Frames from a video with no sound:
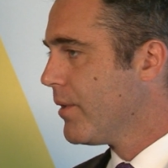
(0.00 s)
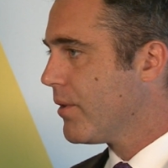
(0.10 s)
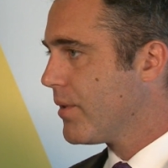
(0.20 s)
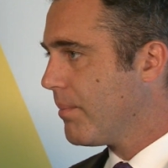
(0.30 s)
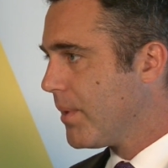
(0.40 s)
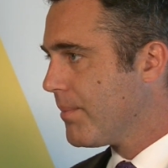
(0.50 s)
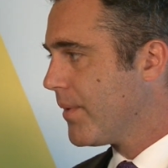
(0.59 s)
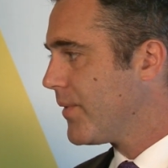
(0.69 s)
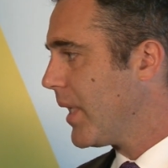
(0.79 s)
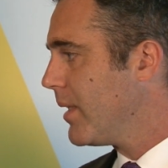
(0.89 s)
So symptoms
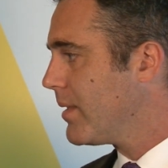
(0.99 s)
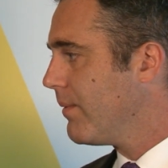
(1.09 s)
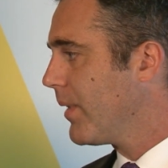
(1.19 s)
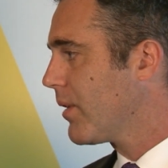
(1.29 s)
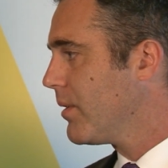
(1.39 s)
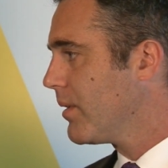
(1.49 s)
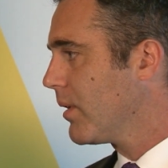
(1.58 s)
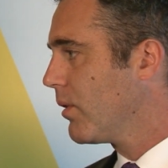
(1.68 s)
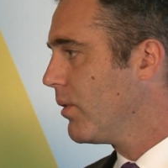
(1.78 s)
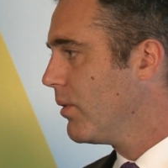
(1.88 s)
of sinus infections
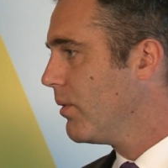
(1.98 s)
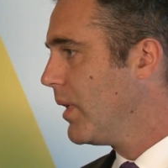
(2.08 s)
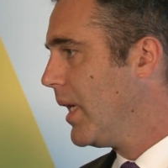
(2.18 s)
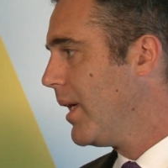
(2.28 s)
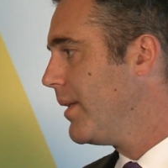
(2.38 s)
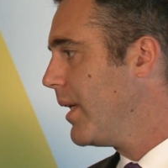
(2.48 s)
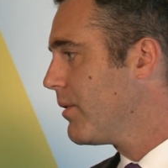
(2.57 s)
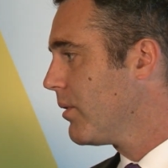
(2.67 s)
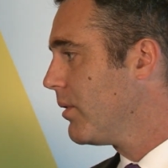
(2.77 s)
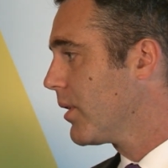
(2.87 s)
include
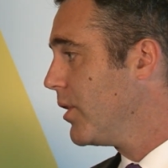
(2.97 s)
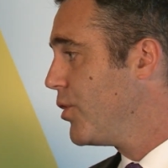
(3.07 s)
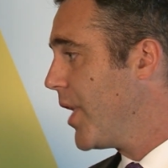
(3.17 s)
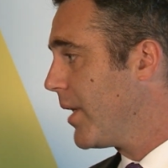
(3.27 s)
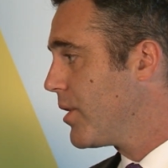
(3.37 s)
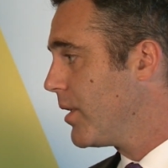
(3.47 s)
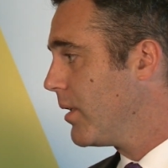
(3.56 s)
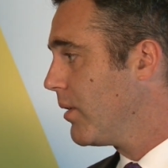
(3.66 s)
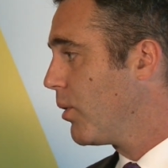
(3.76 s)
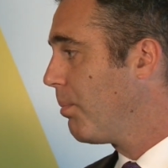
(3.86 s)
nasal
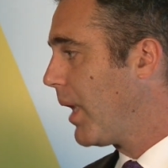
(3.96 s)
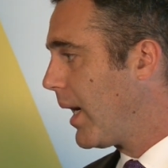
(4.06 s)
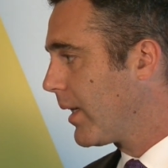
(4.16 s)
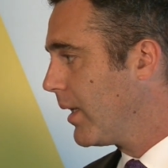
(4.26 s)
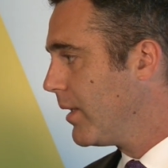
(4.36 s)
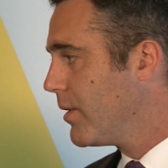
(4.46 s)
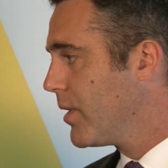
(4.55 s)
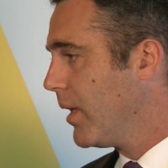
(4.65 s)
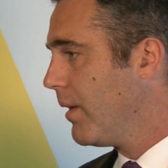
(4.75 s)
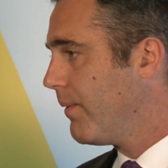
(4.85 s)
congestion or
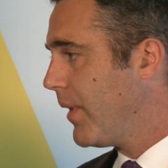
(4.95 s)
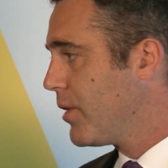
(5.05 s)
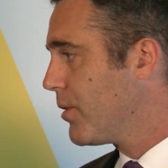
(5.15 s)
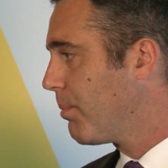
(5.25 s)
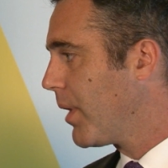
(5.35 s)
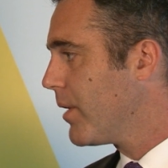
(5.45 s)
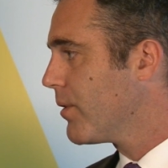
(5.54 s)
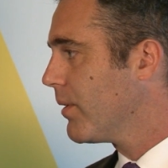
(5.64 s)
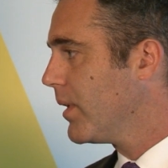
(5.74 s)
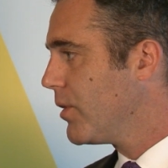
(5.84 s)
blockage, facial
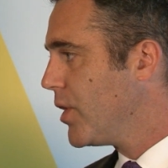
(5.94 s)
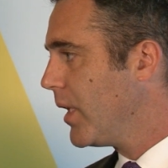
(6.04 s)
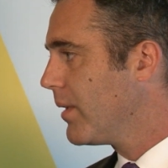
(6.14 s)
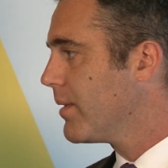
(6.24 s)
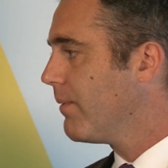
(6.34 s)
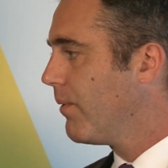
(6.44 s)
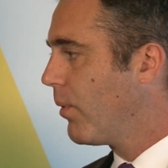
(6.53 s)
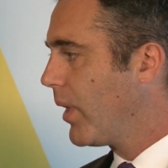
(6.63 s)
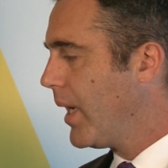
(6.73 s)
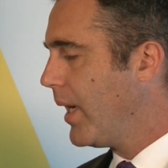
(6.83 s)
pressure in the cheeks and
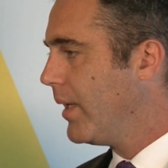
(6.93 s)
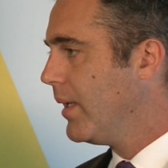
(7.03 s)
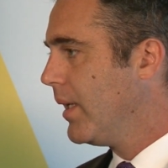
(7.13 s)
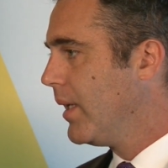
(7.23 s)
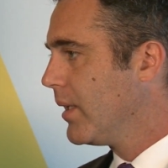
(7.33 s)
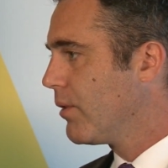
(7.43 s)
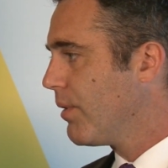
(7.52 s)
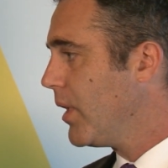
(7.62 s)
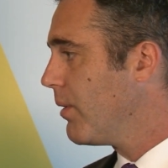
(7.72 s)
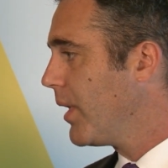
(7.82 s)
forehead,
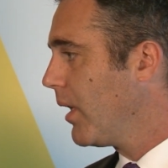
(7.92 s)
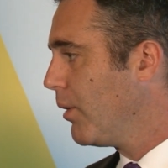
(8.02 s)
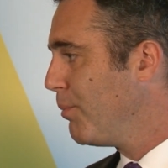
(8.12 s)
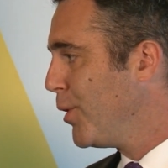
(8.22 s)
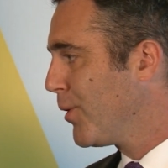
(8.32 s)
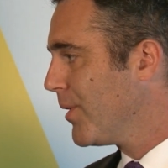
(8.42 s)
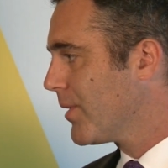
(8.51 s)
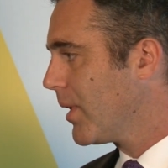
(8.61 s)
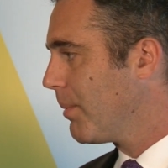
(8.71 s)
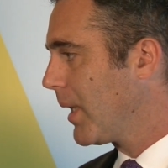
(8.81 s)
green or yellow
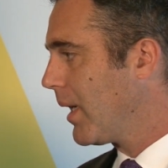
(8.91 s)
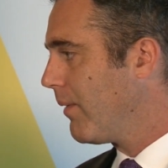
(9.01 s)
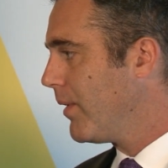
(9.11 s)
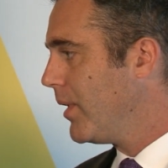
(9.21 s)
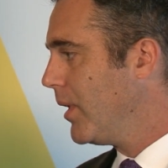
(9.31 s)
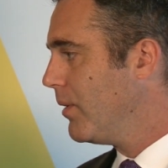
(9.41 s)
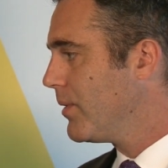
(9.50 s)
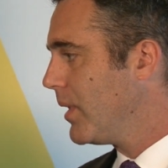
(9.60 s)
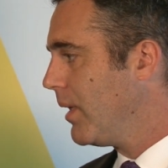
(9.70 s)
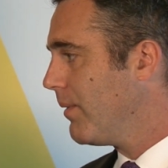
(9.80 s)
mucus coming out of the
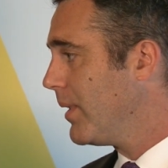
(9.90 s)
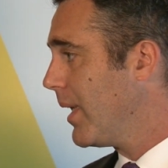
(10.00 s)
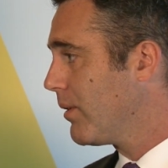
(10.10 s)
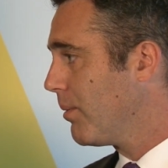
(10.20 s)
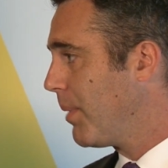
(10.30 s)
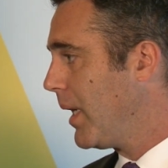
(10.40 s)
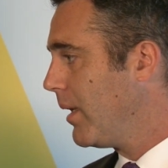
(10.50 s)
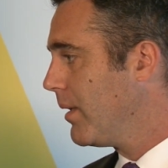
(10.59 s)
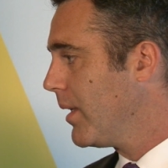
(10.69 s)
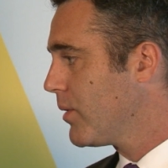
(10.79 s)
nose, and even dental
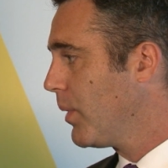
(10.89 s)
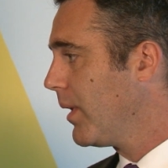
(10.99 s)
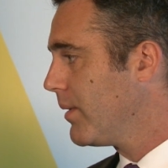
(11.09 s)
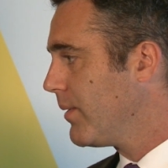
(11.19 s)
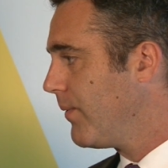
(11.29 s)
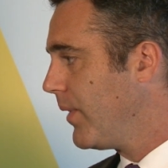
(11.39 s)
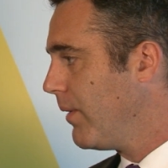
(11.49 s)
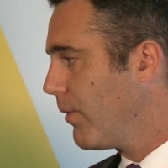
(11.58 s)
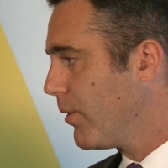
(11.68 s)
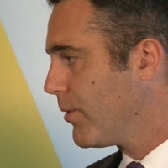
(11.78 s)
pain, as well as
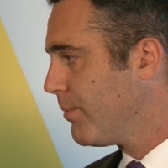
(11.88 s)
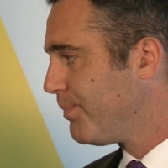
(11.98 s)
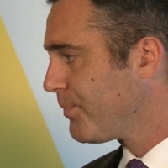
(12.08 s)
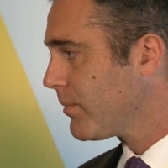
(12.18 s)
fevers.